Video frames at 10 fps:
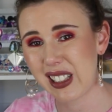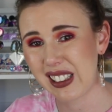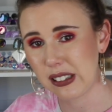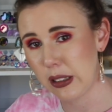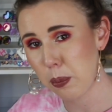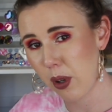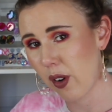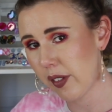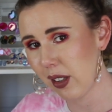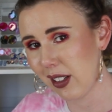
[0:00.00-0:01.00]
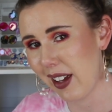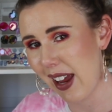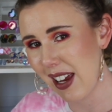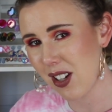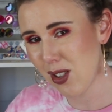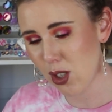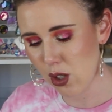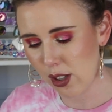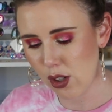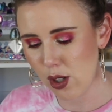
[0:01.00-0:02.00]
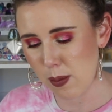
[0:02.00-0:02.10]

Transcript: clip on the end so you can use